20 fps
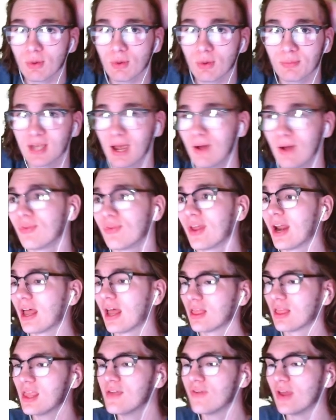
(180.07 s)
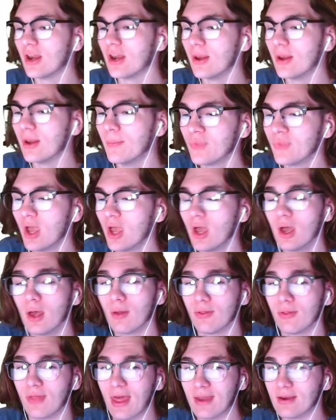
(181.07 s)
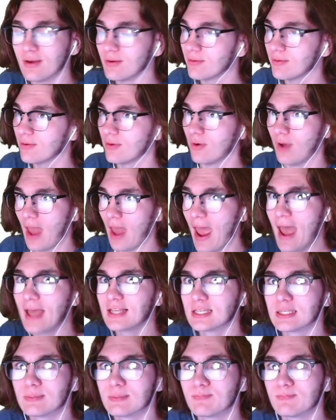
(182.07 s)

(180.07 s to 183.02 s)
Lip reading: town that I live in that has